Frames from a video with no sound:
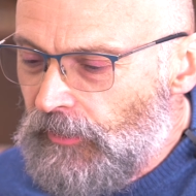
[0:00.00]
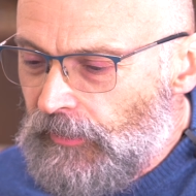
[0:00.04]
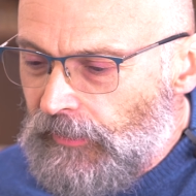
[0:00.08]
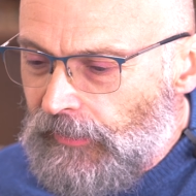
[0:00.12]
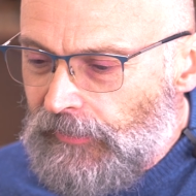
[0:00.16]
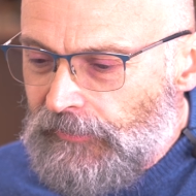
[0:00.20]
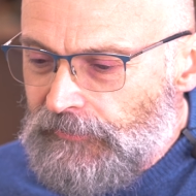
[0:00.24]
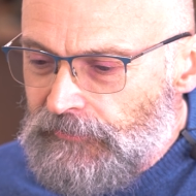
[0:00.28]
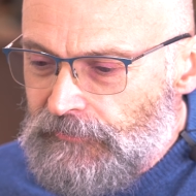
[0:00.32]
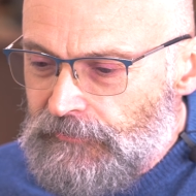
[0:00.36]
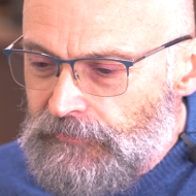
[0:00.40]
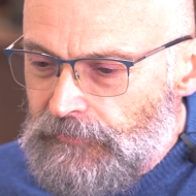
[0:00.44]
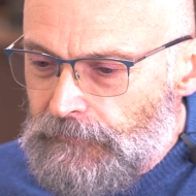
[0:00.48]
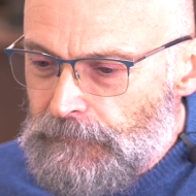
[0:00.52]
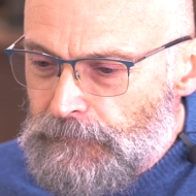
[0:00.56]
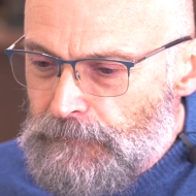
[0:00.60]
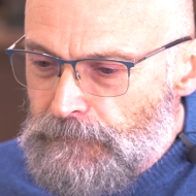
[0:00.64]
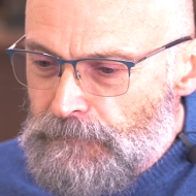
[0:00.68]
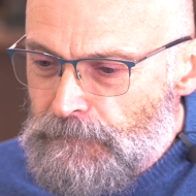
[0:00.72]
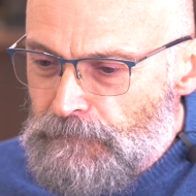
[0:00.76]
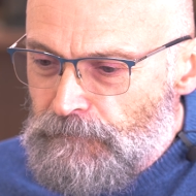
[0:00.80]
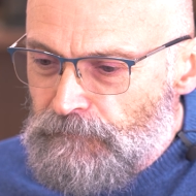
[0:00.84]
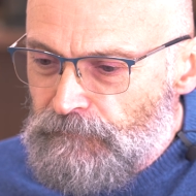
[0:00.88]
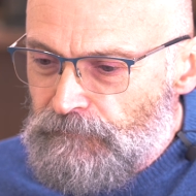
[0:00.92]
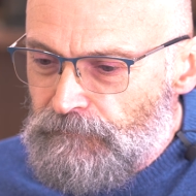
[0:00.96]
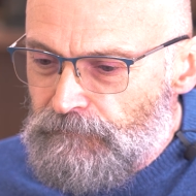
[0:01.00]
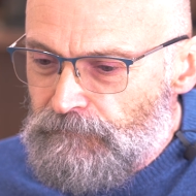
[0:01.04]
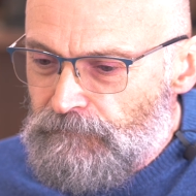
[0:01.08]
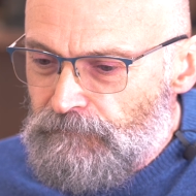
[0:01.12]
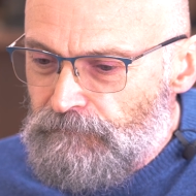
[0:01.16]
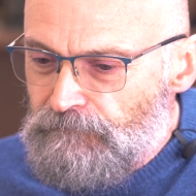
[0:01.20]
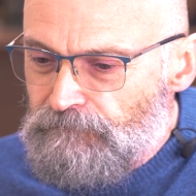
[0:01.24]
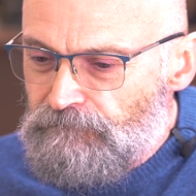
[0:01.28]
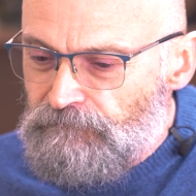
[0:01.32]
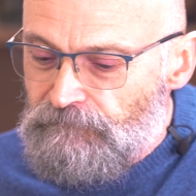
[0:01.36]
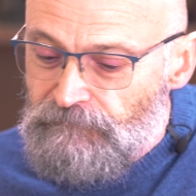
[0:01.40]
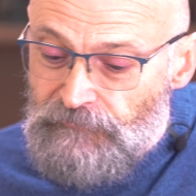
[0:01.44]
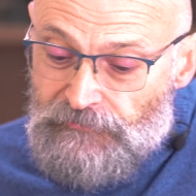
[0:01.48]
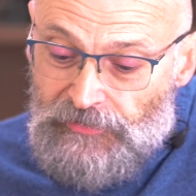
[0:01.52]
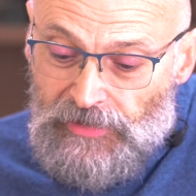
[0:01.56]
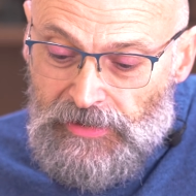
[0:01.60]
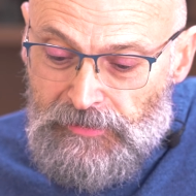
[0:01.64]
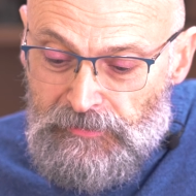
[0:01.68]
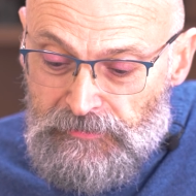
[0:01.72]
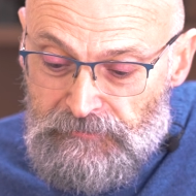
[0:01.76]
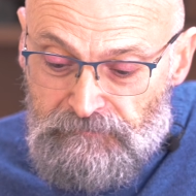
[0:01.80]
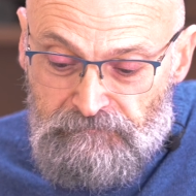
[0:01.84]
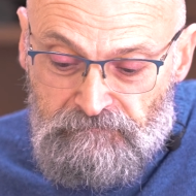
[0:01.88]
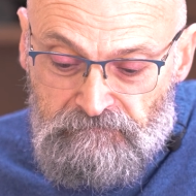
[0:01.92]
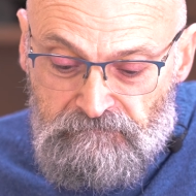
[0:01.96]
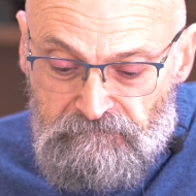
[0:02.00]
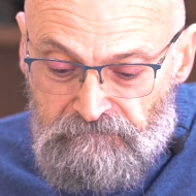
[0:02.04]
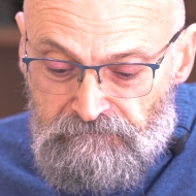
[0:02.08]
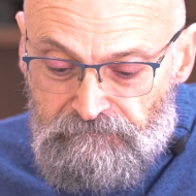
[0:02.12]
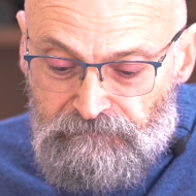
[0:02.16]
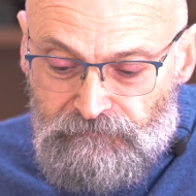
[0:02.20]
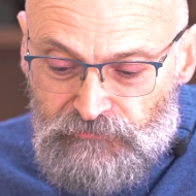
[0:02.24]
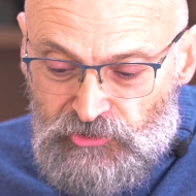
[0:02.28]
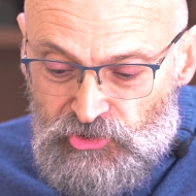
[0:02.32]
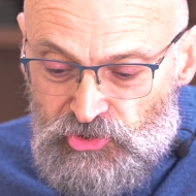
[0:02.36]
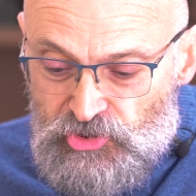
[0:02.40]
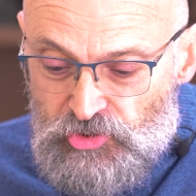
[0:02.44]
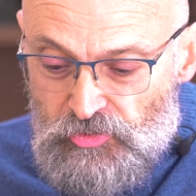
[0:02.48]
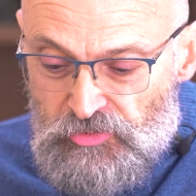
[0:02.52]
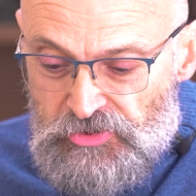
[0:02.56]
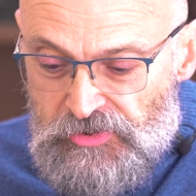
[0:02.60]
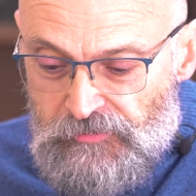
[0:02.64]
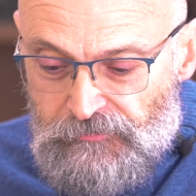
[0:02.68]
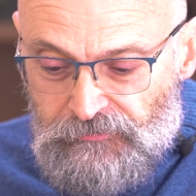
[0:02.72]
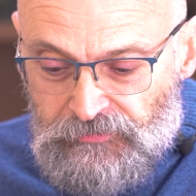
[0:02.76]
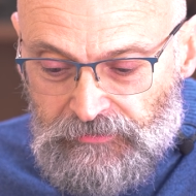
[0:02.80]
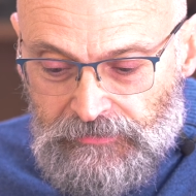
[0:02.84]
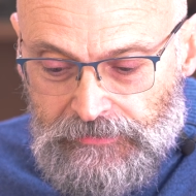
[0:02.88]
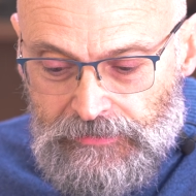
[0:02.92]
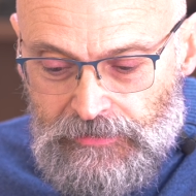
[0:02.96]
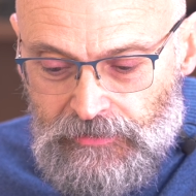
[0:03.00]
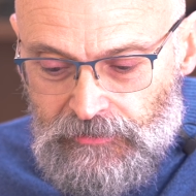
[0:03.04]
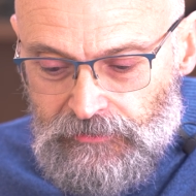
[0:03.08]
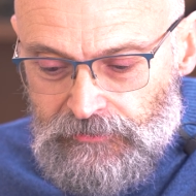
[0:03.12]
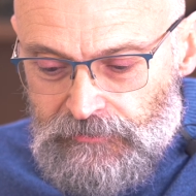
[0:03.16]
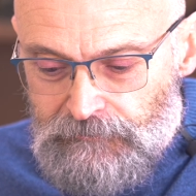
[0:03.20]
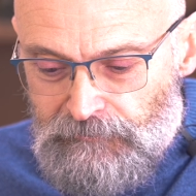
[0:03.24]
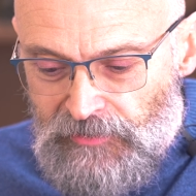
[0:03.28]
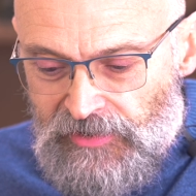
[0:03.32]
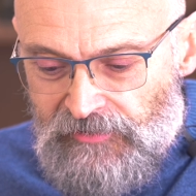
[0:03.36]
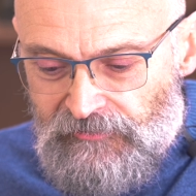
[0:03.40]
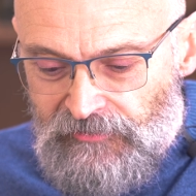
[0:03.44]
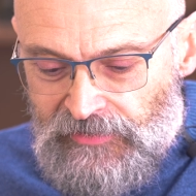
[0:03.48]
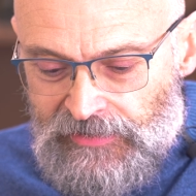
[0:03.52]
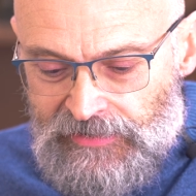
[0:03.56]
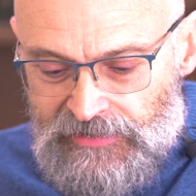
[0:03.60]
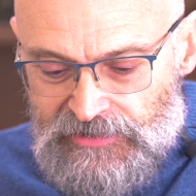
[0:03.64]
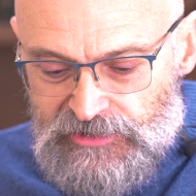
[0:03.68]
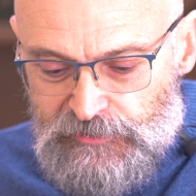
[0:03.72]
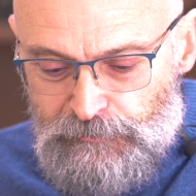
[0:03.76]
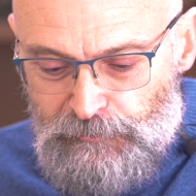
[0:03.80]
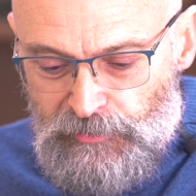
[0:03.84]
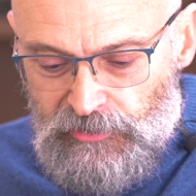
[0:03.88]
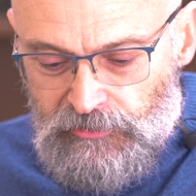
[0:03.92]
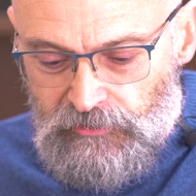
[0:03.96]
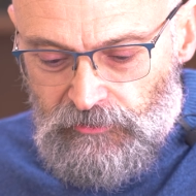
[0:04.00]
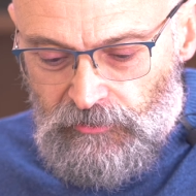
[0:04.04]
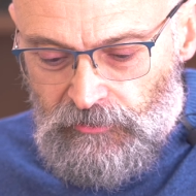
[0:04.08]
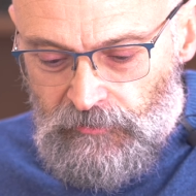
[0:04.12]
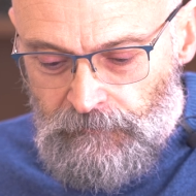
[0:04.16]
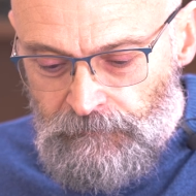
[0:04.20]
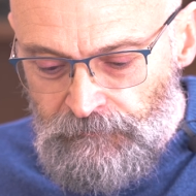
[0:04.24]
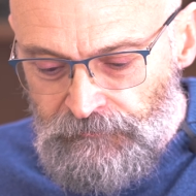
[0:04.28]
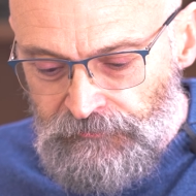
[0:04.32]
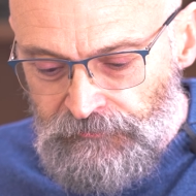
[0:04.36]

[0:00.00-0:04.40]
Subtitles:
And they dutifully make the hats bigger.